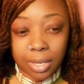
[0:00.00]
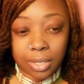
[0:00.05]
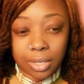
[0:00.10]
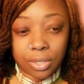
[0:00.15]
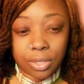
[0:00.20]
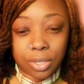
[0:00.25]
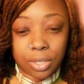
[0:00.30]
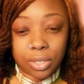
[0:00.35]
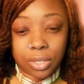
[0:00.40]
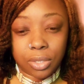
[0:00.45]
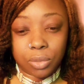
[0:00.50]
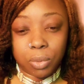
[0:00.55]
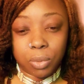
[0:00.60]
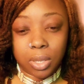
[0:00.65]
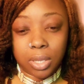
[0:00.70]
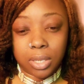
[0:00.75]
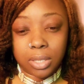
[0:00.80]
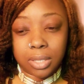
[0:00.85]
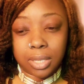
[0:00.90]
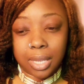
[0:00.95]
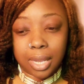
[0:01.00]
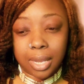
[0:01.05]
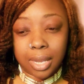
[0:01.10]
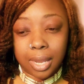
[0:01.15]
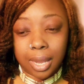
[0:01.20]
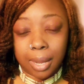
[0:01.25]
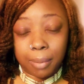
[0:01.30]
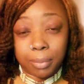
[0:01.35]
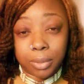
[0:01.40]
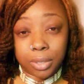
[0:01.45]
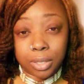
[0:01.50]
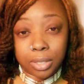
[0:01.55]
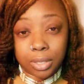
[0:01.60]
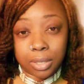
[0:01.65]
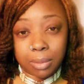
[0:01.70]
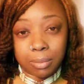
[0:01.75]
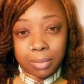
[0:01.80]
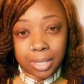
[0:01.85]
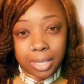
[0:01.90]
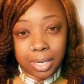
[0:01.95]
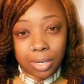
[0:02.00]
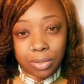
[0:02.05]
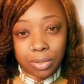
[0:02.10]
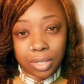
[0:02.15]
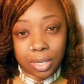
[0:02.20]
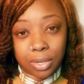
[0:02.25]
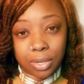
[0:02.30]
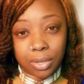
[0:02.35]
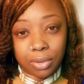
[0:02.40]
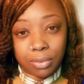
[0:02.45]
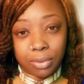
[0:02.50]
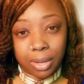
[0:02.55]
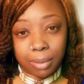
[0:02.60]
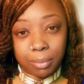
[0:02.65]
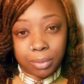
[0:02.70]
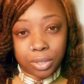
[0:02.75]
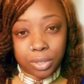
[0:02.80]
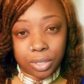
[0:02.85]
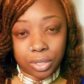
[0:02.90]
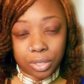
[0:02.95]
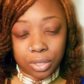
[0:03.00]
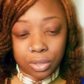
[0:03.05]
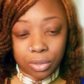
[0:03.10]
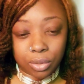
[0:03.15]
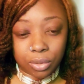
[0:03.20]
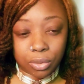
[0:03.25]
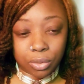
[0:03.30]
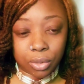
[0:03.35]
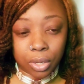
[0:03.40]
Just as well as that happened to somebody else, that could have happened to you.